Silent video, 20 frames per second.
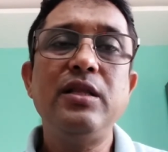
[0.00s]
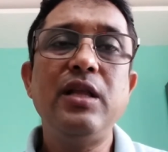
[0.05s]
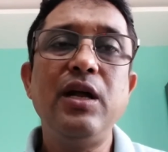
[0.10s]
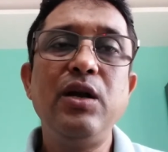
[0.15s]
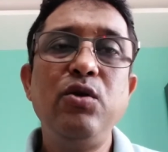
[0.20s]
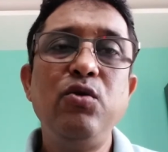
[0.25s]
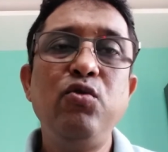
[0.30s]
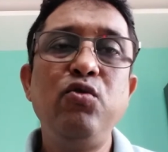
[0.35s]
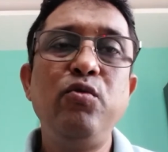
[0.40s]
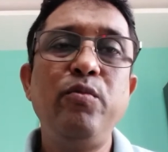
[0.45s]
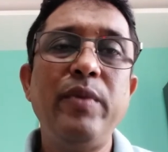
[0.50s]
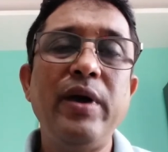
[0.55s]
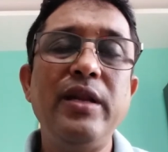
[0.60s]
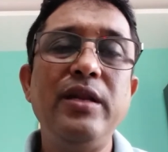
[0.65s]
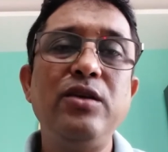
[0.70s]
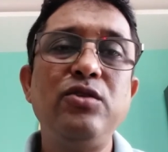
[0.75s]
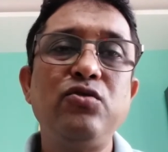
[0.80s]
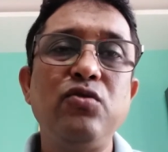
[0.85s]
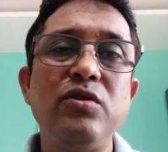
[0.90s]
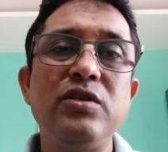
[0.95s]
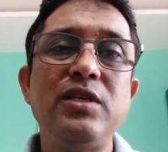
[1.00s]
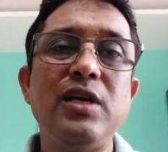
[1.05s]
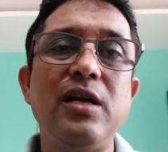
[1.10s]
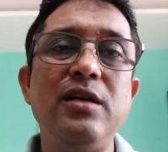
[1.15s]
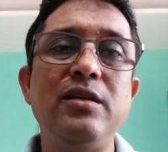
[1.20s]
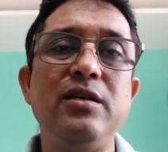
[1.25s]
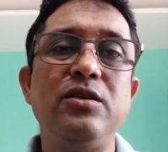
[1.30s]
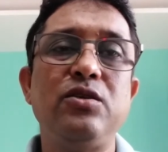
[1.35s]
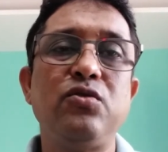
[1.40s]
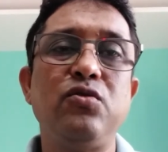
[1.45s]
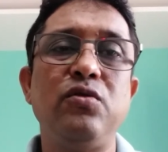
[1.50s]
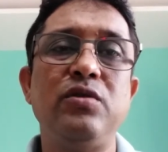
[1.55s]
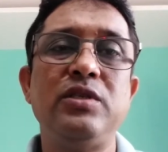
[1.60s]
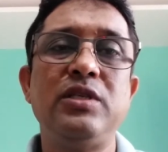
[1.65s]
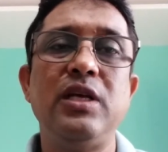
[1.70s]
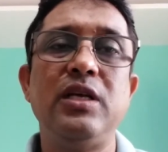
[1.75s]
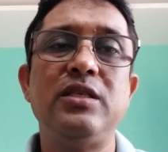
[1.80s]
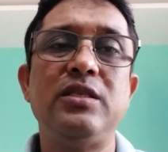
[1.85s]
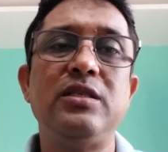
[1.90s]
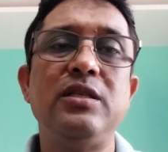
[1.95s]
do many social
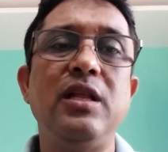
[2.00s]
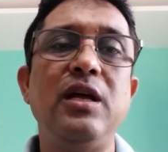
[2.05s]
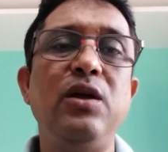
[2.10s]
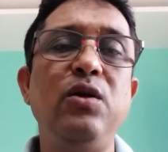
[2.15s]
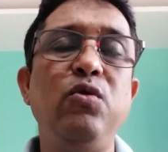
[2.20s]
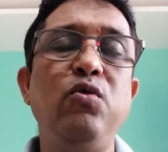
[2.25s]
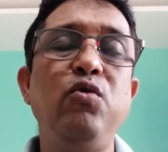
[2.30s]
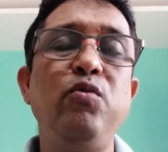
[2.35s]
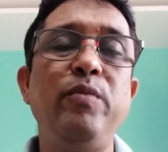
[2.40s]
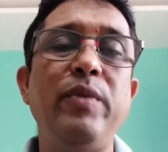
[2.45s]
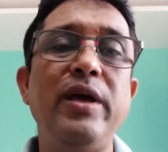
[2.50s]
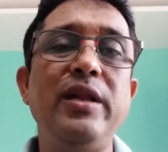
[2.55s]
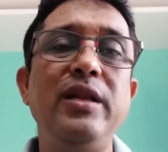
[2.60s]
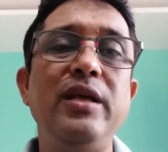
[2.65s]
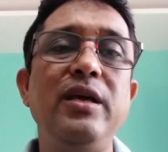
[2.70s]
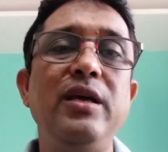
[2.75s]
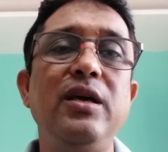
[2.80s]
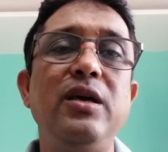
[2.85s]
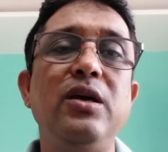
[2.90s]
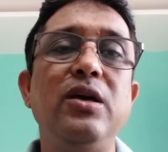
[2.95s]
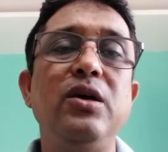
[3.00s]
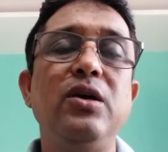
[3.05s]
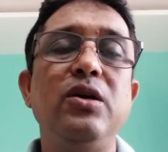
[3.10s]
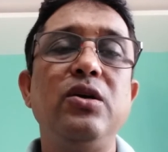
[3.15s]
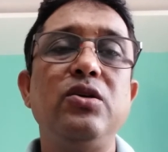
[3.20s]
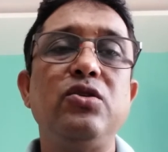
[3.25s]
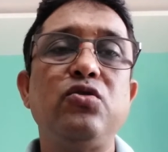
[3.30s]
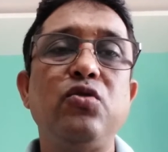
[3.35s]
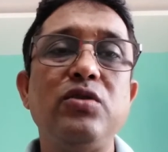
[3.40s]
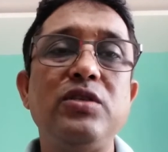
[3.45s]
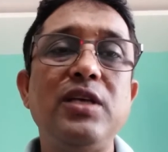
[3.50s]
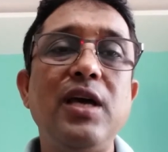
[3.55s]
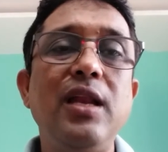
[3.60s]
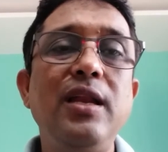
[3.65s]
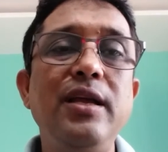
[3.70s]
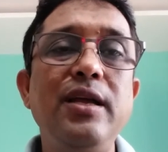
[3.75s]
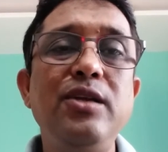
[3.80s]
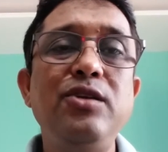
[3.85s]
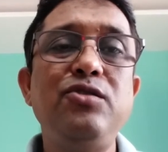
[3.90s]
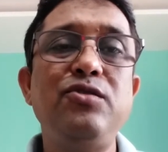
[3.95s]
discourses, they do many social
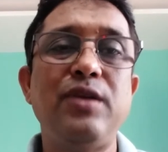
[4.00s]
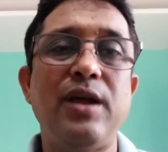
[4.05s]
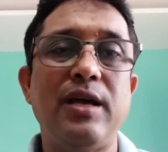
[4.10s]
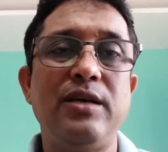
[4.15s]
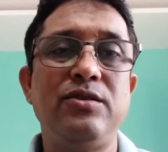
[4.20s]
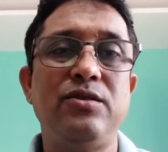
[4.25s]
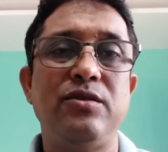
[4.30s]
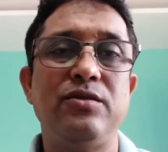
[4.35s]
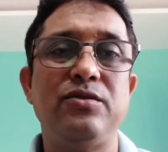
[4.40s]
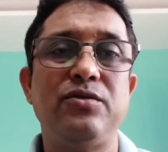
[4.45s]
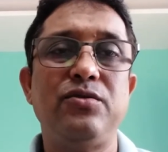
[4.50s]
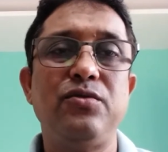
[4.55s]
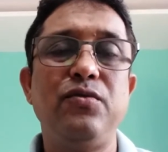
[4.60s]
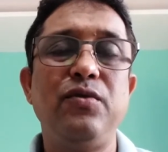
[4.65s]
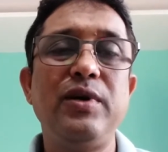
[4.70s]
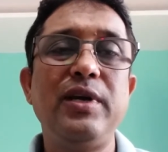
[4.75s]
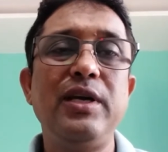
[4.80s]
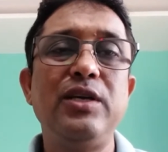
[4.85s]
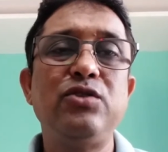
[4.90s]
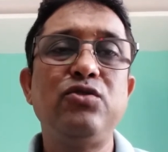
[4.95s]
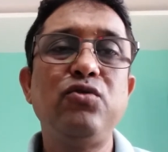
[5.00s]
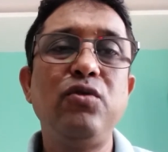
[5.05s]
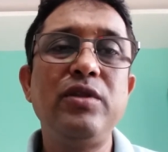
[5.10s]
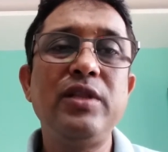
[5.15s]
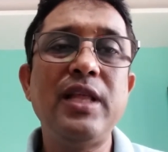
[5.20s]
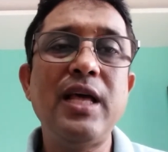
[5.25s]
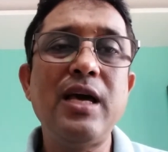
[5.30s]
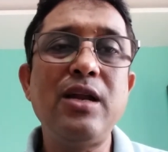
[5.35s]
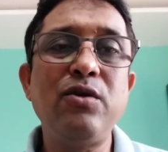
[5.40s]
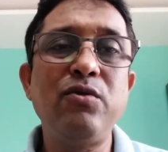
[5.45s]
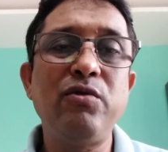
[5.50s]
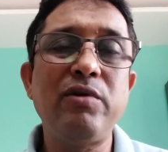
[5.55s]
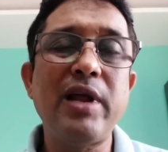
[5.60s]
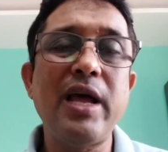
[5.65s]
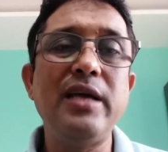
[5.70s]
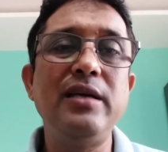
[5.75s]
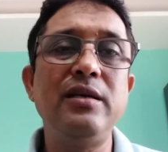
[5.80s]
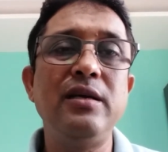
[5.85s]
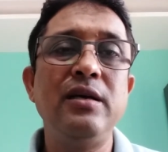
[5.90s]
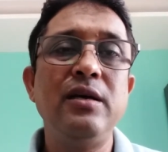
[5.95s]
interactions. Okay, so their
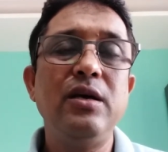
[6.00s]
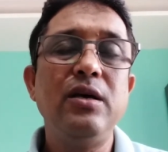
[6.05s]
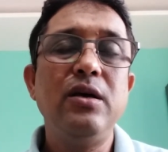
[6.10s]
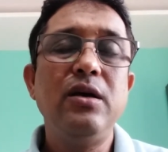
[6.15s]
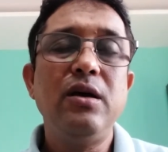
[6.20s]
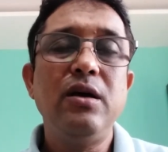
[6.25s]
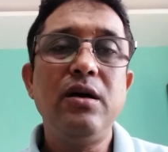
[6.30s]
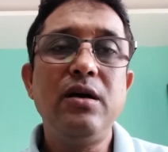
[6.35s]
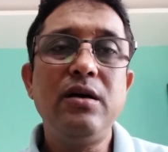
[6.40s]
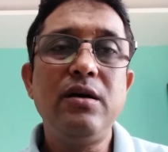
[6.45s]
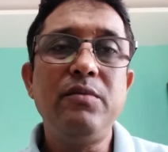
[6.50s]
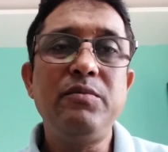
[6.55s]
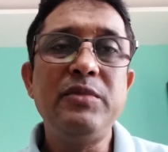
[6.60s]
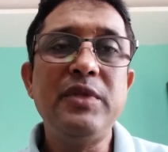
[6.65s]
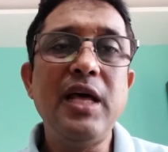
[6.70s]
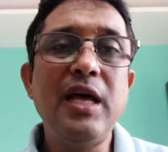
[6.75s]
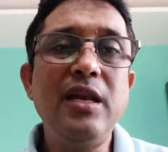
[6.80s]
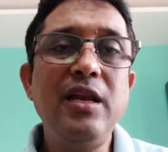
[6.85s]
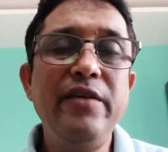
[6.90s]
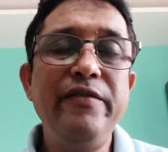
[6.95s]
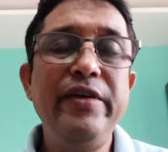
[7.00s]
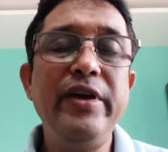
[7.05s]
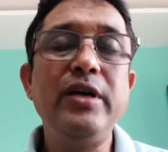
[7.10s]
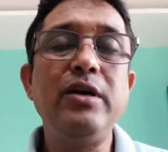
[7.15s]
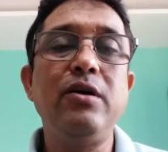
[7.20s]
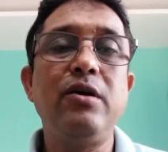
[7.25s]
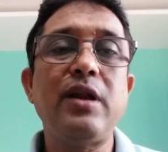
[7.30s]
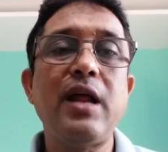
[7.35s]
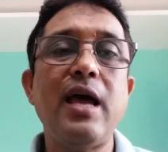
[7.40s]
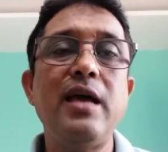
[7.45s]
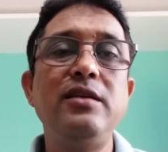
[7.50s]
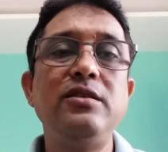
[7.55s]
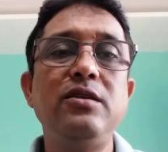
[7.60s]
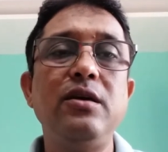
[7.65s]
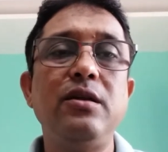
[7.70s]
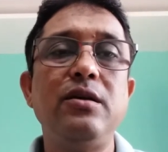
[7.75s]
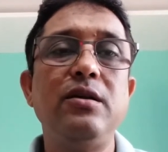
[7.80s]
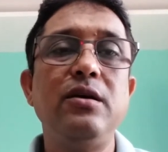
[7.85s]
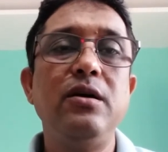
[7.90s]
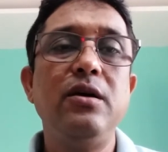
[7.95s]
living horizon